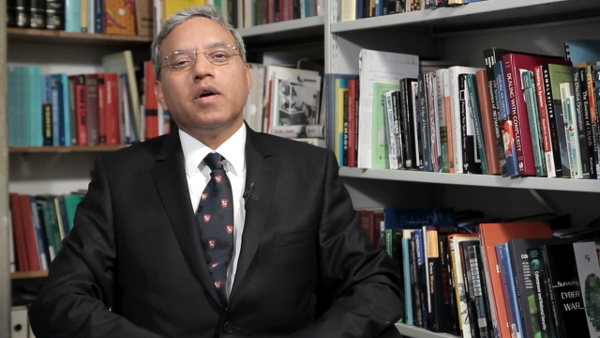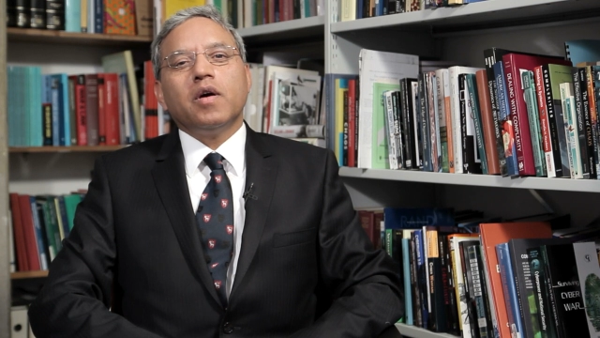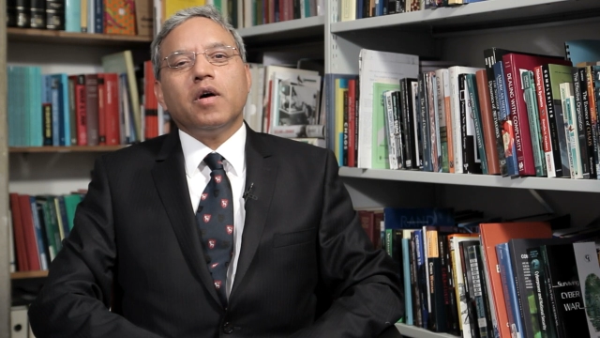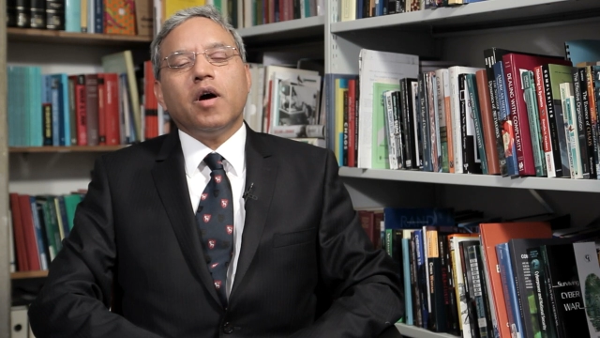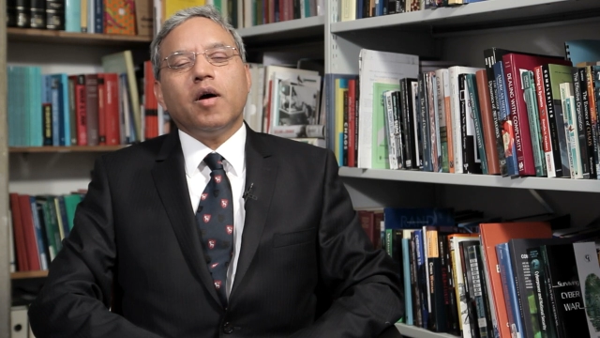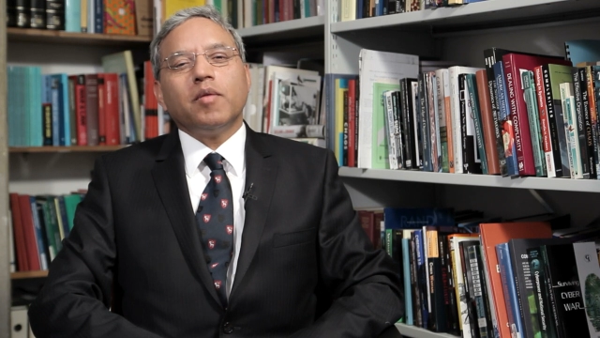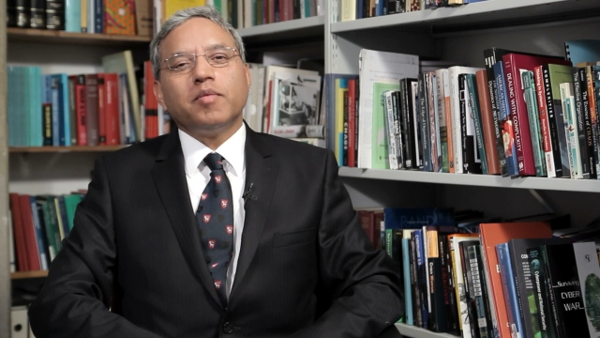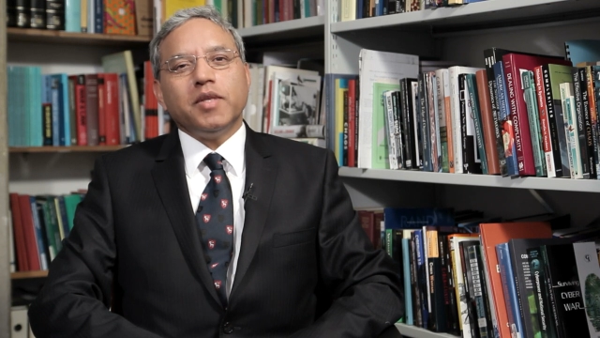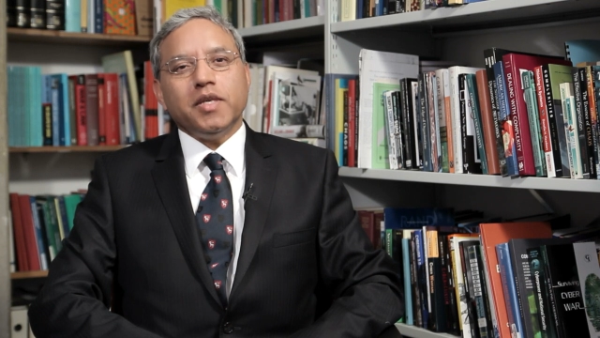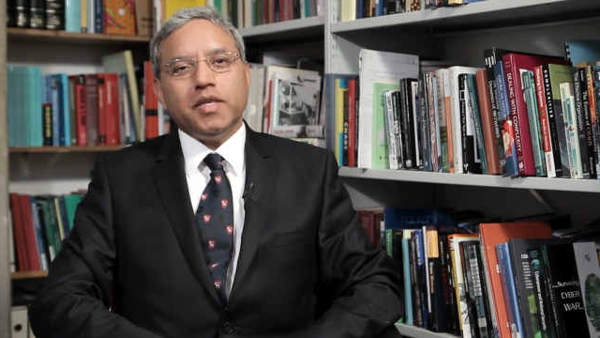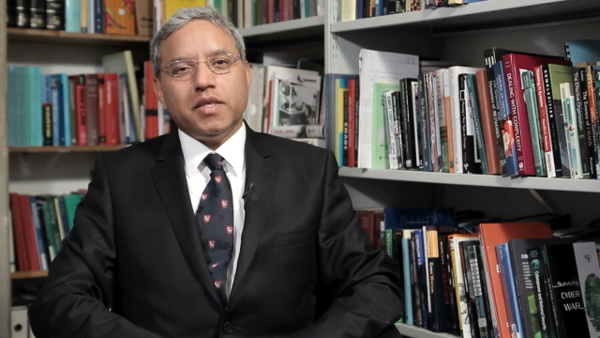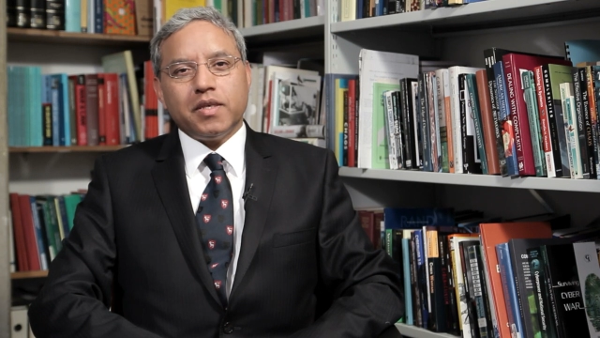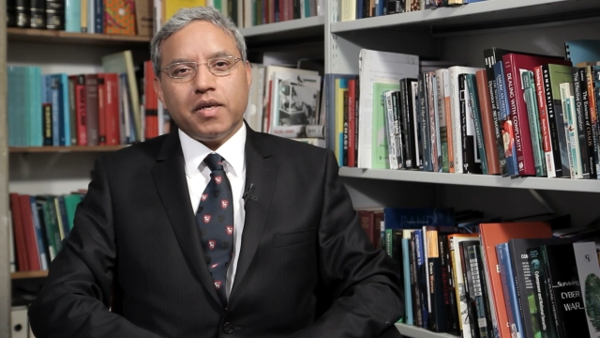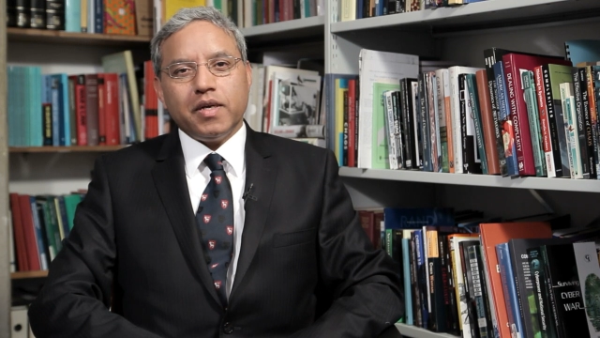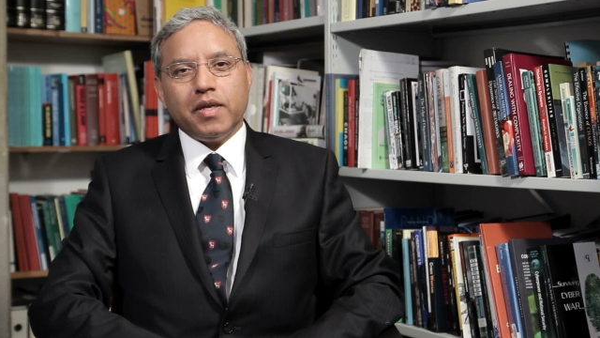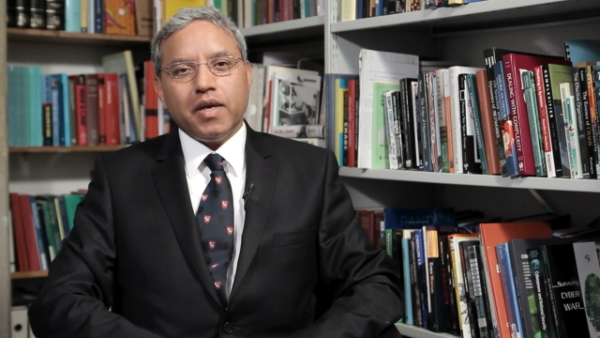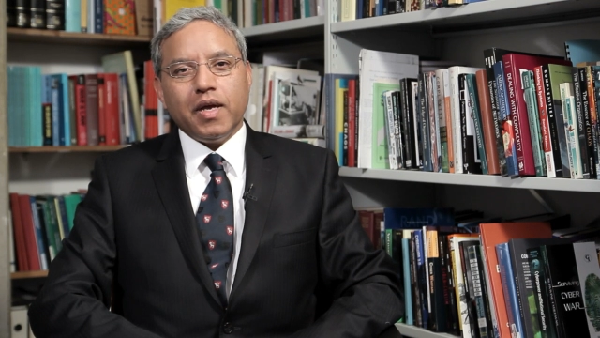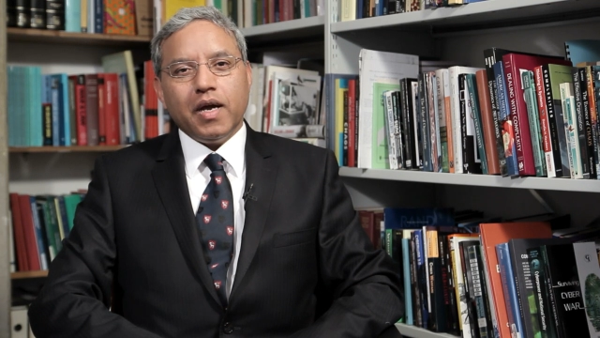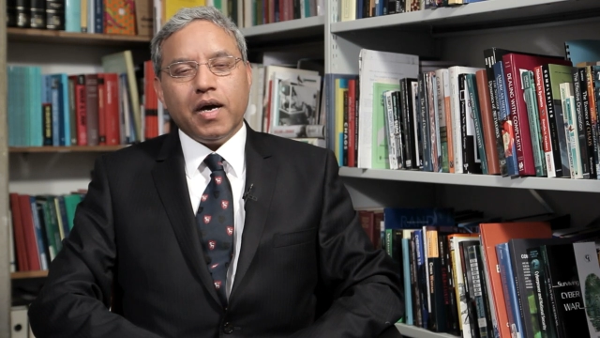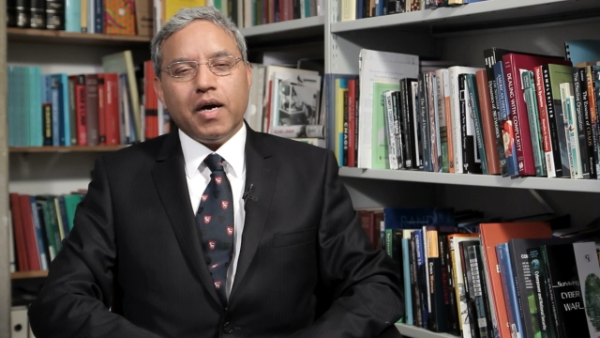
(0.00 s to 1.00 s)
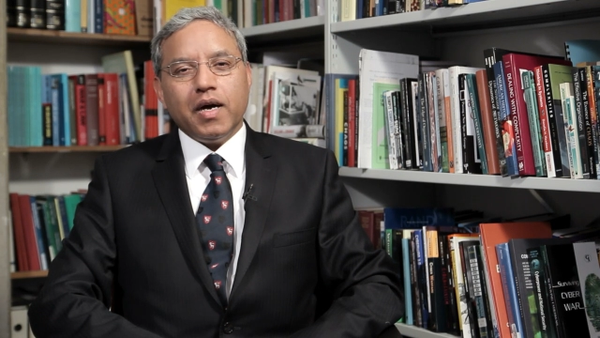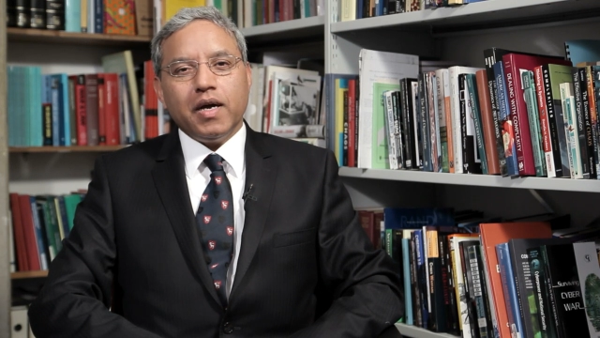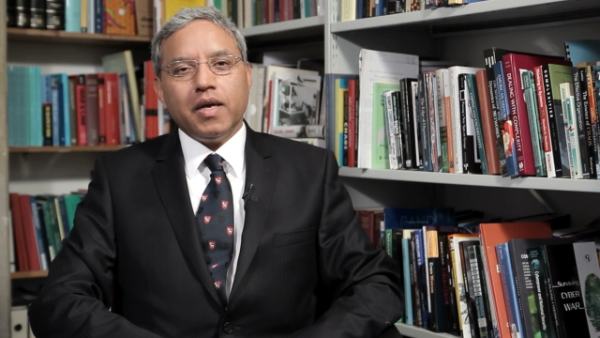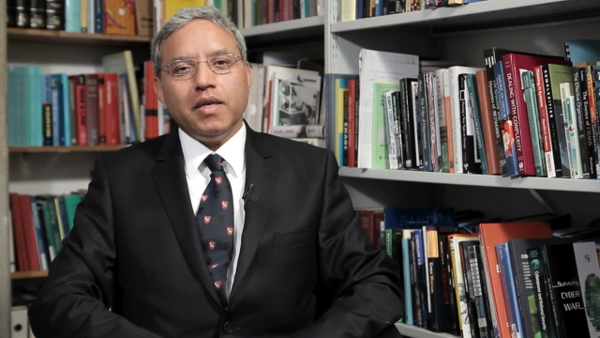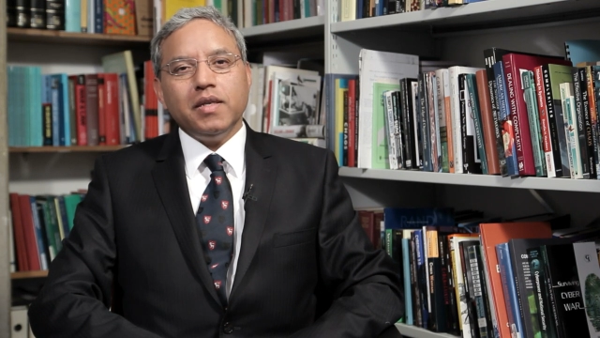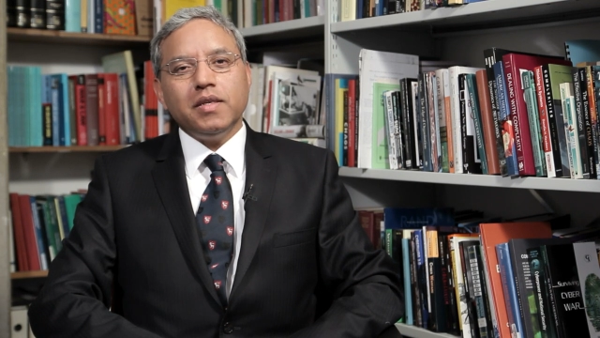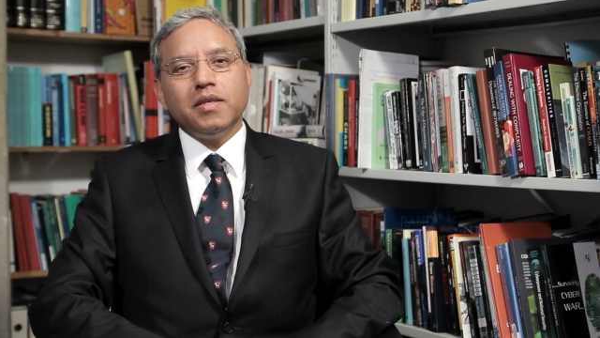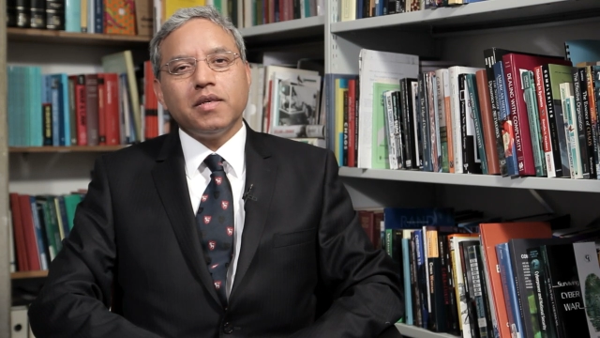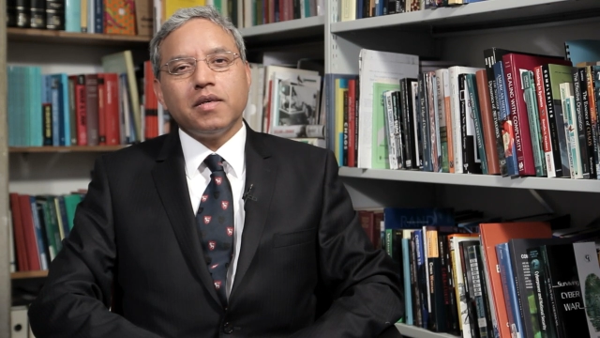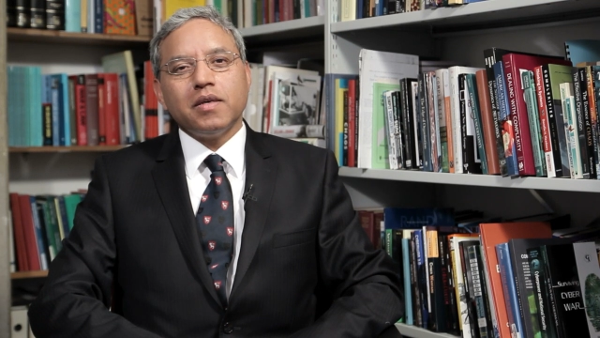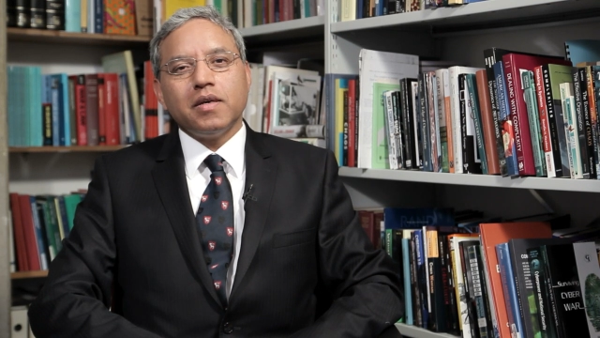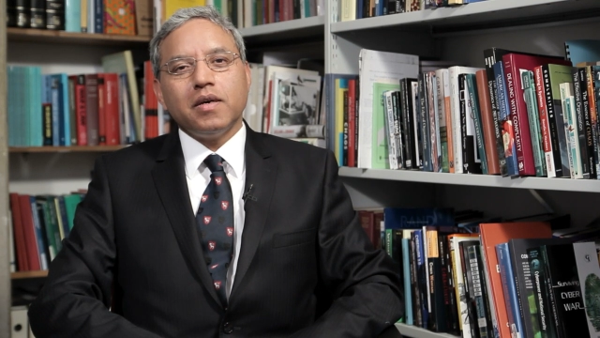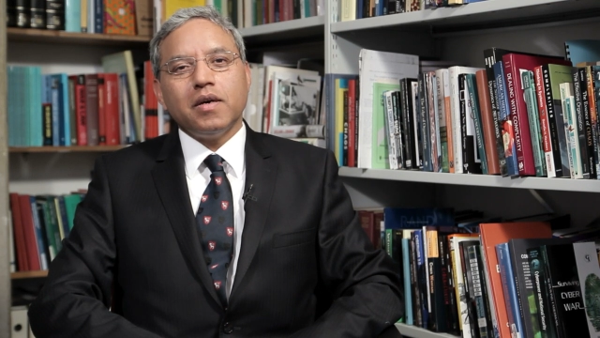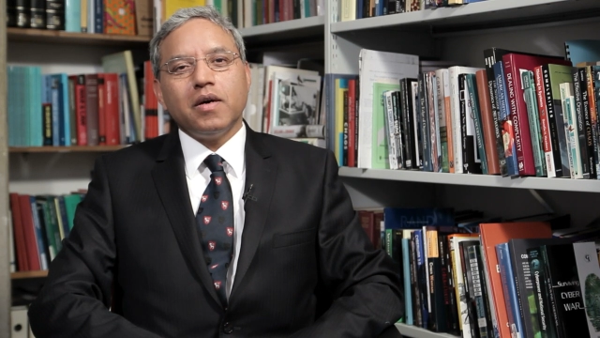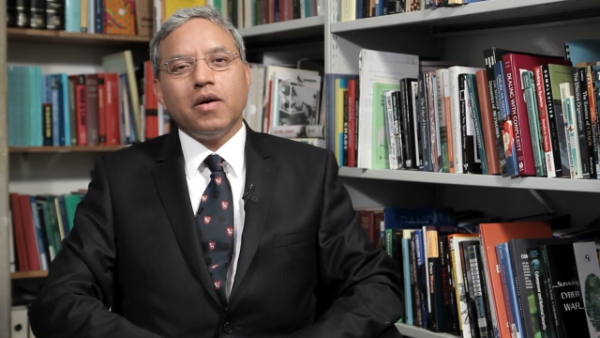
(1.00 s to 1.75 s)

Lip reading: of the study guide